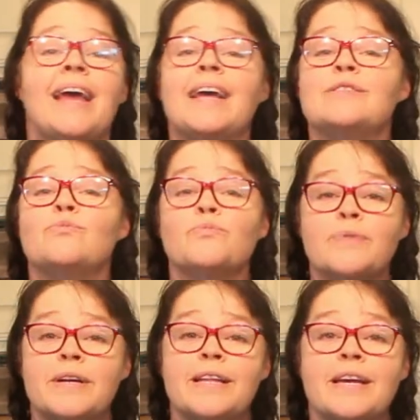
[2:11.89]
It's
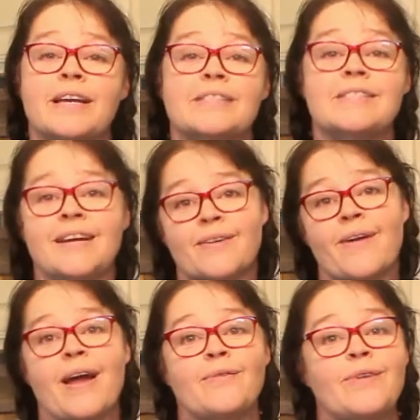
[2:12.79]
really good. Stick
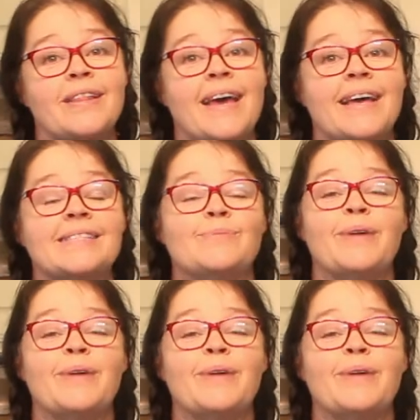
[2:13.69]
around with us.